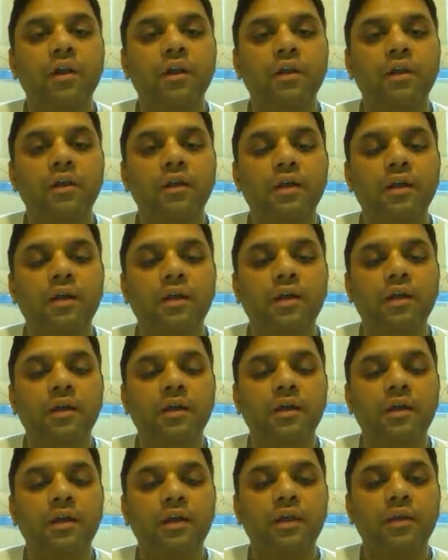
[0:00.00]
all
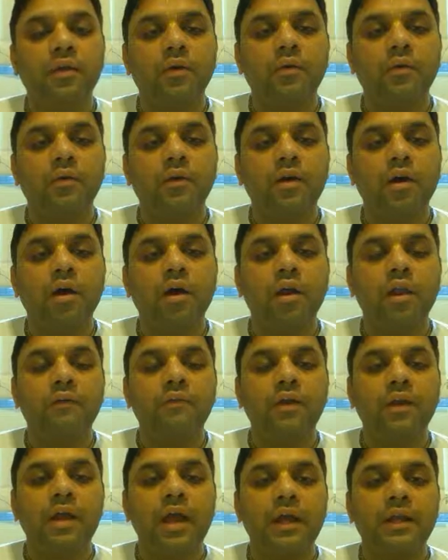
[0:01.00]

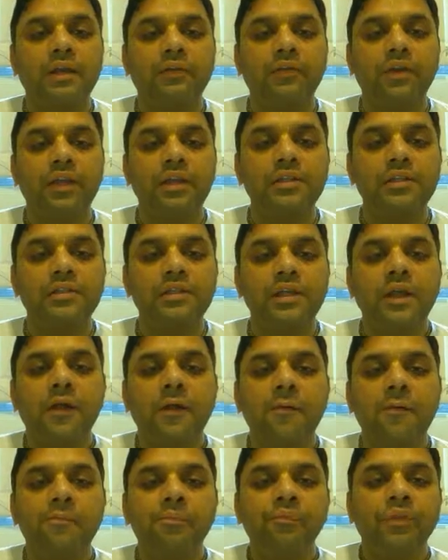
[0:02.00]
all our
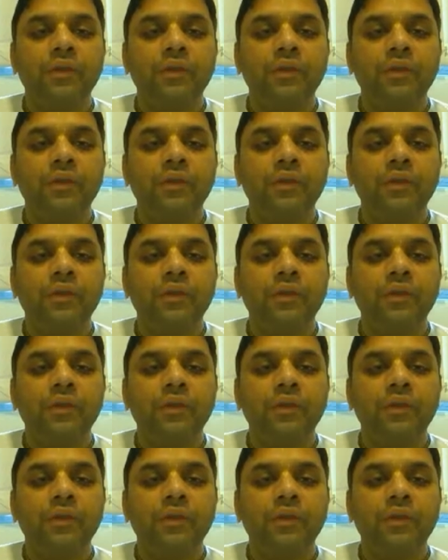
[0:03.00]
activities.